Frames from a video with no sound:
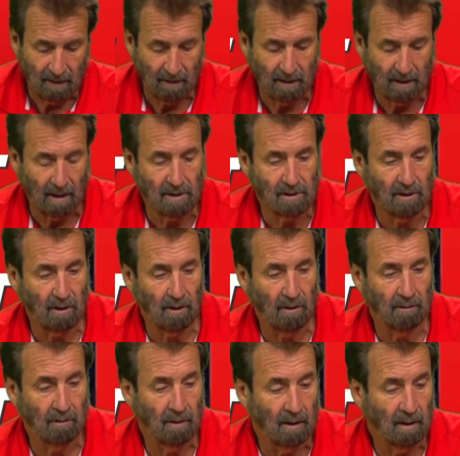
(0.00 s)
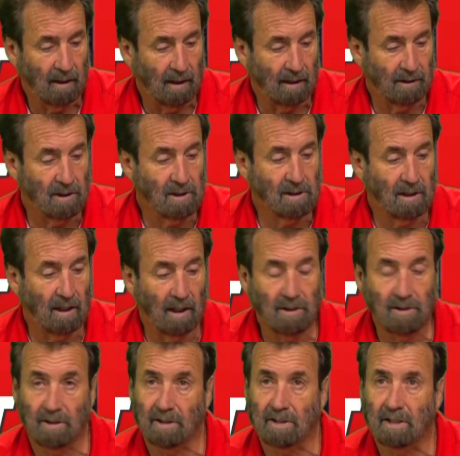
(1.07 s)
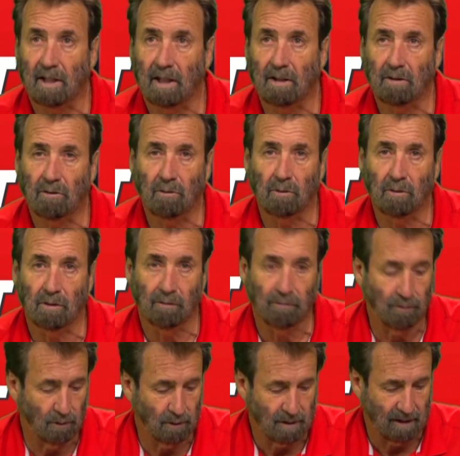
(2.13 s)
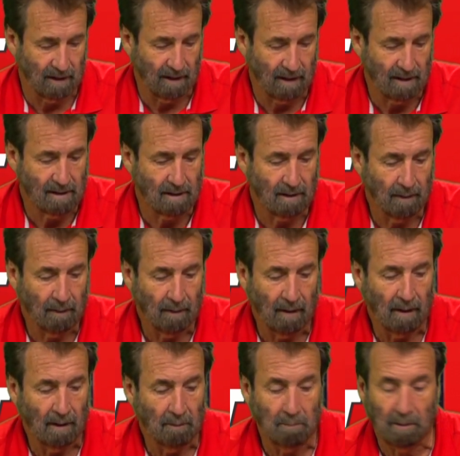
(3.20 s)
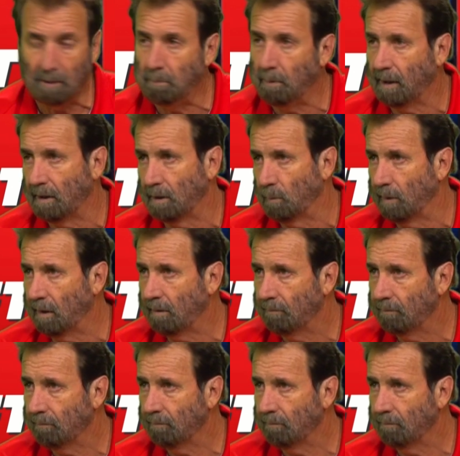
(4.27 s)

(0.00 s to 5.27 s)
Okay, so at this stage, there's 10 through of the 48. But the pick of the week